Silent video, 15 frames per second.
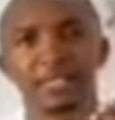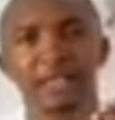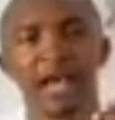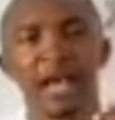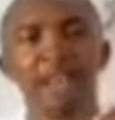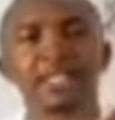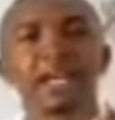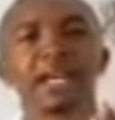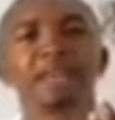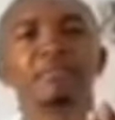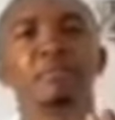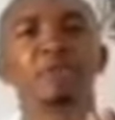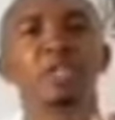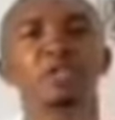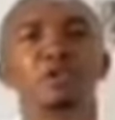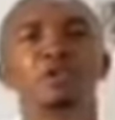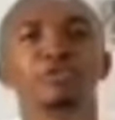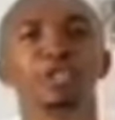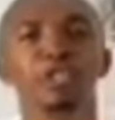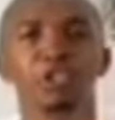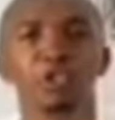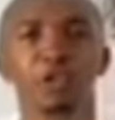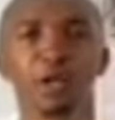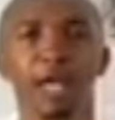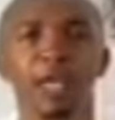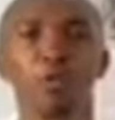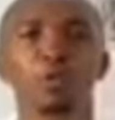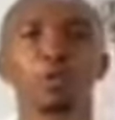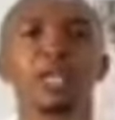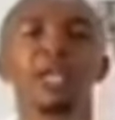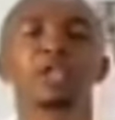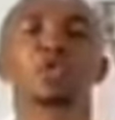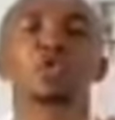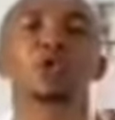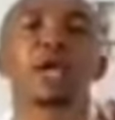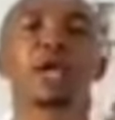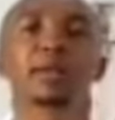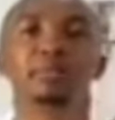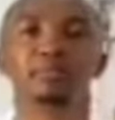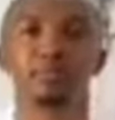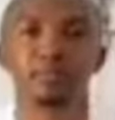As a government official, are you willing to help?